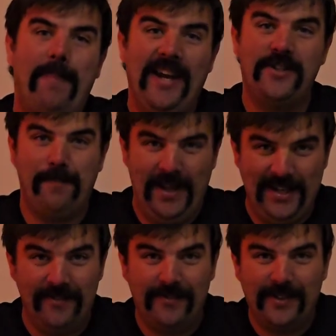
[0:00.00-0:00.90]
pet
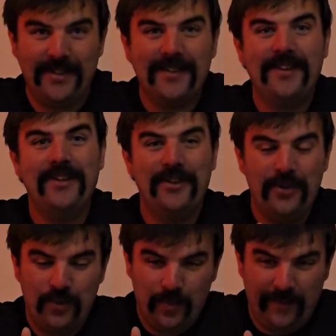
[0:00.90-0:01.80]
peeve
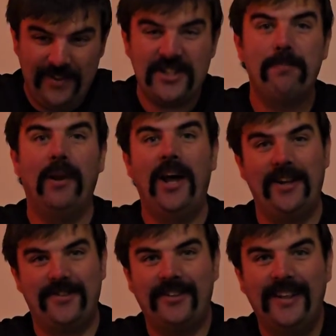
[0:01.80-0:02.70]
with this
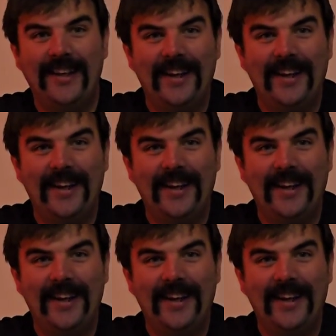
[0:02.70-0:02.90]
plot.